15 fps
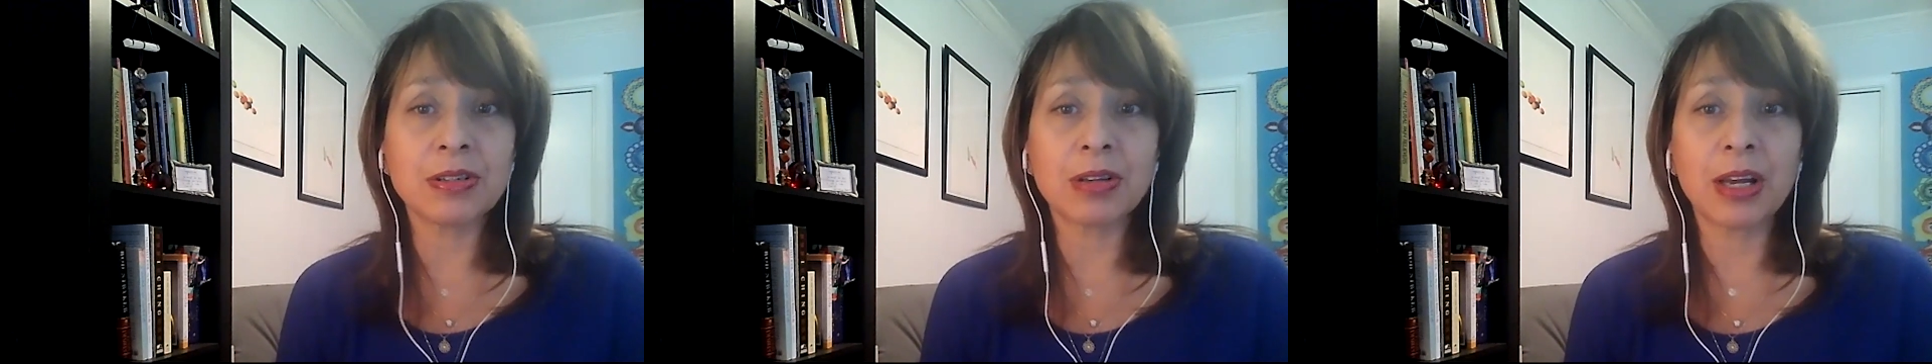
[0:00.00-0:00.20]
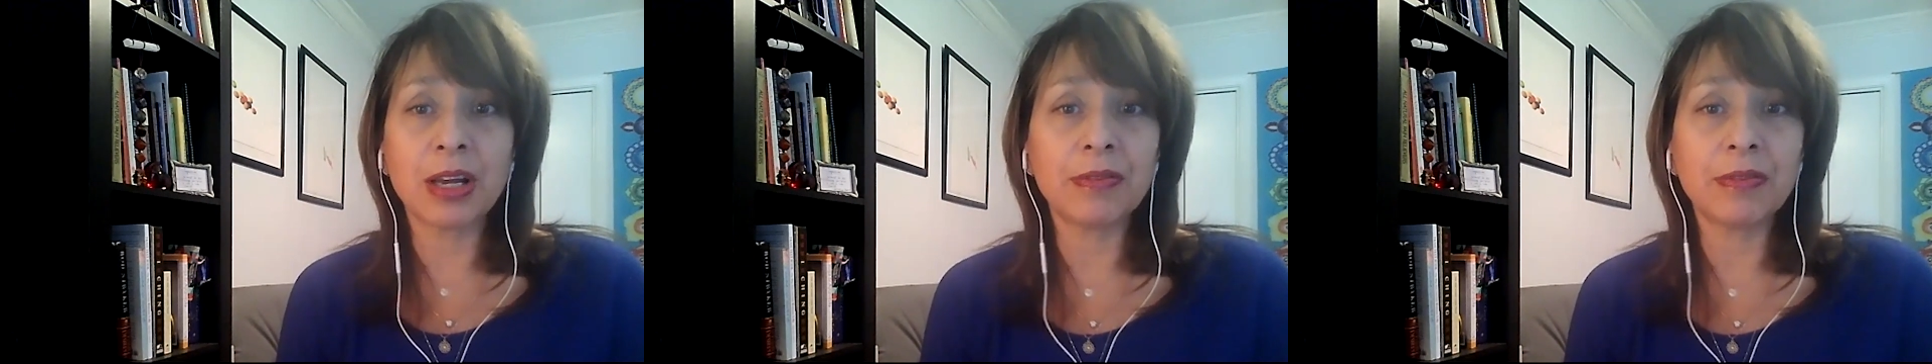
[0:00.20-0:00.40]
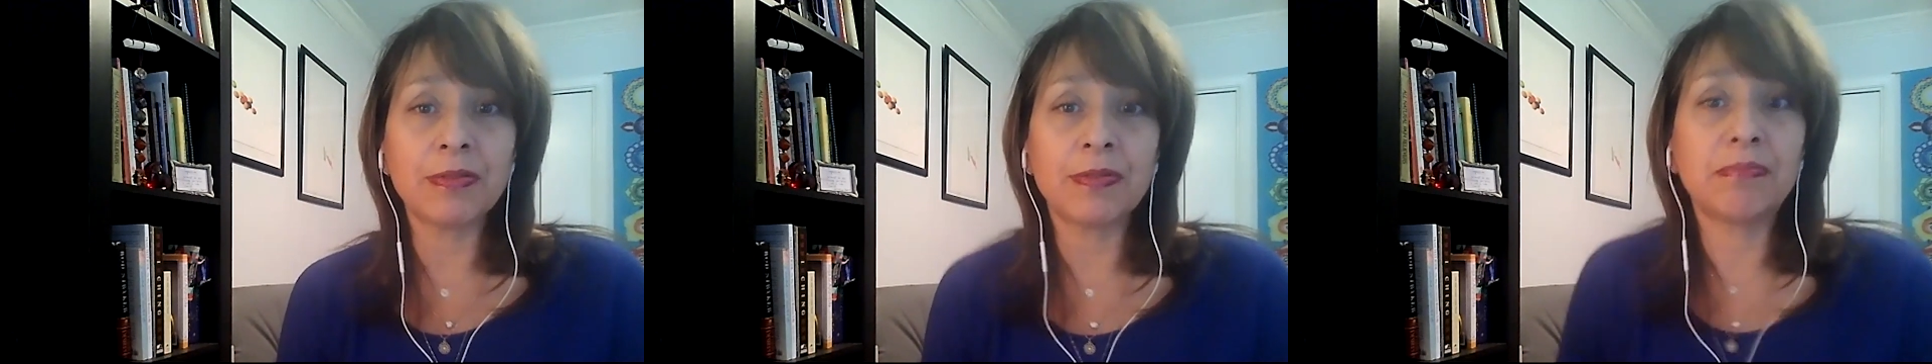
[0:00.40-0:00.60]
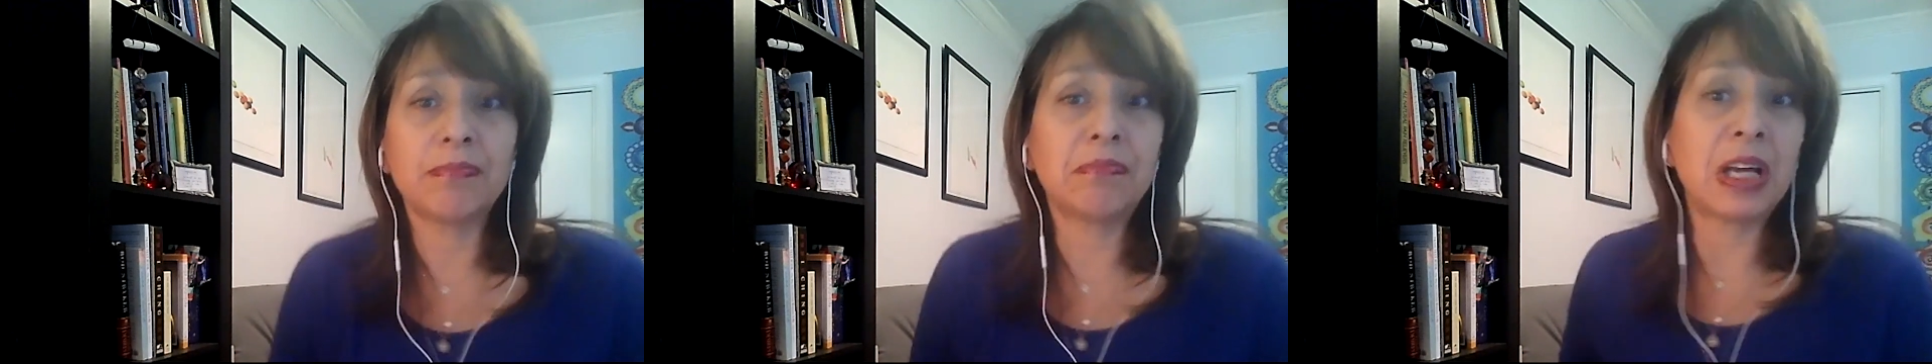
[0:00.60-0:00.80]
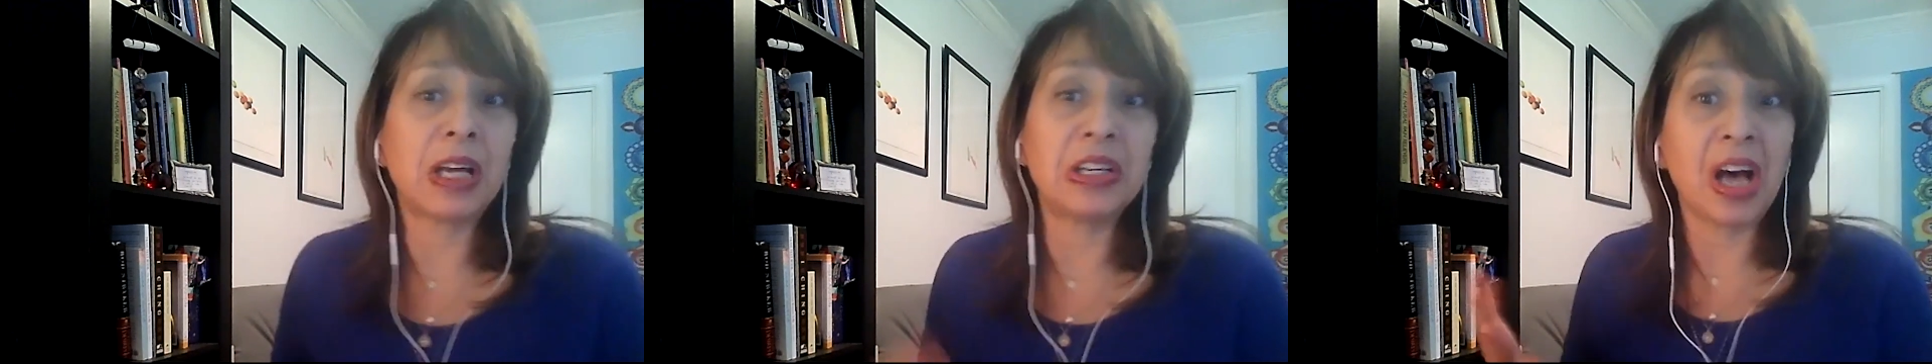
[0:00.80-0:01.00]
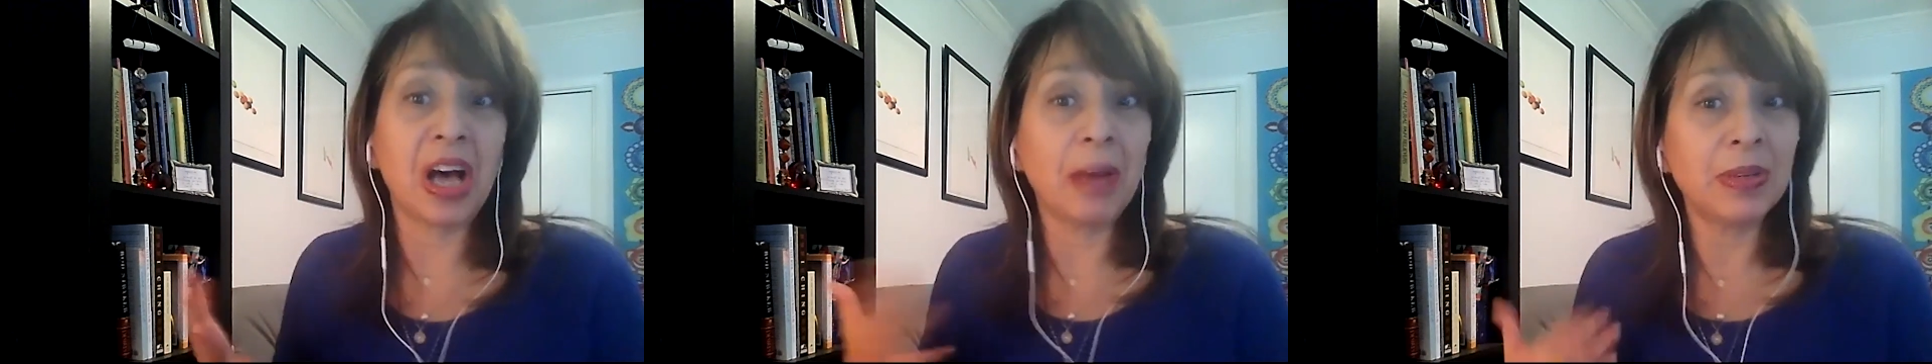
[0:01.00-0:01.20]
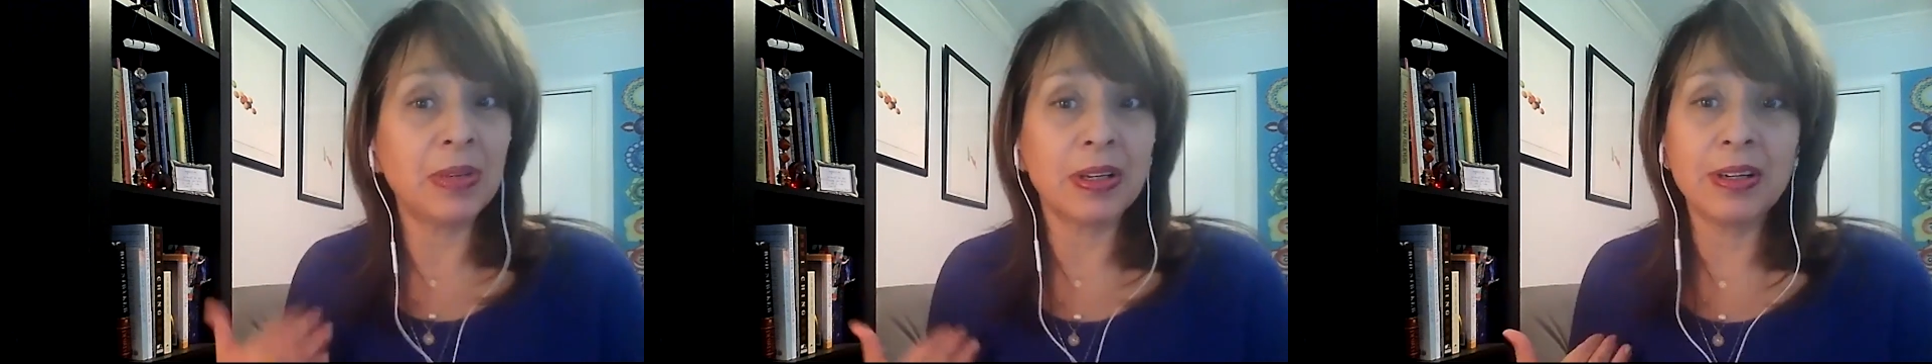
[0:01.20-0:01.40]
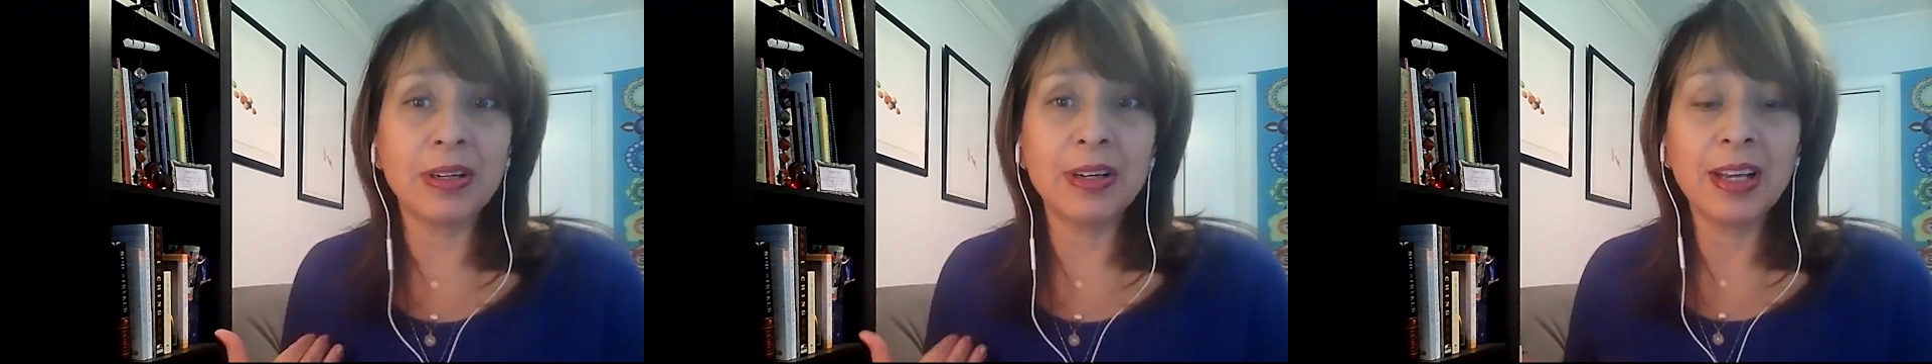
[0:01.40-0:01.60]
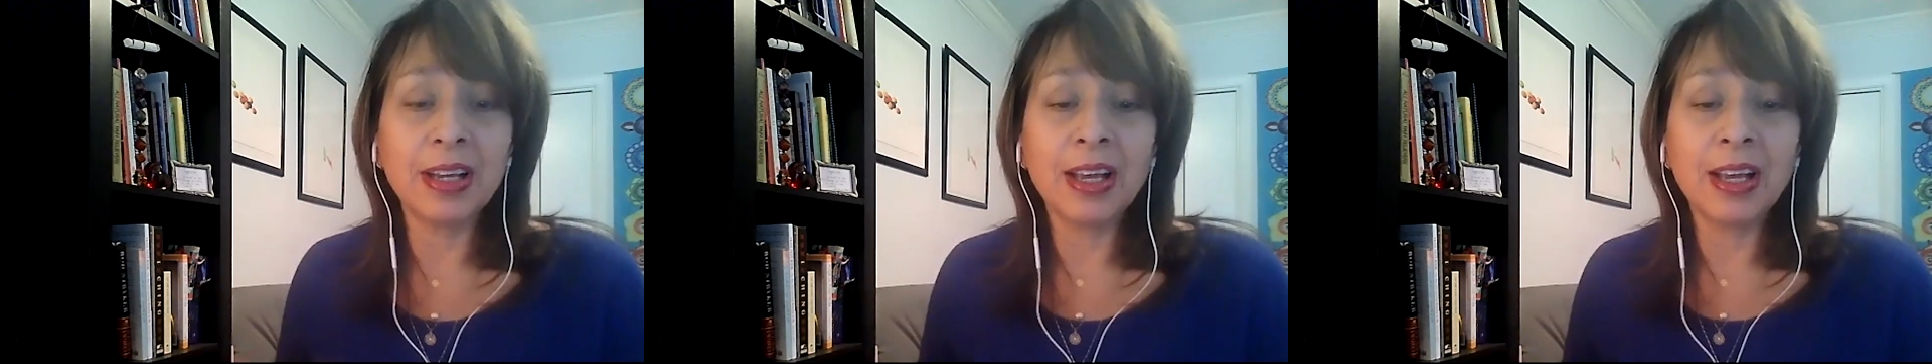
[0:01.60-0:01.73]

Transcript: kind of adopted.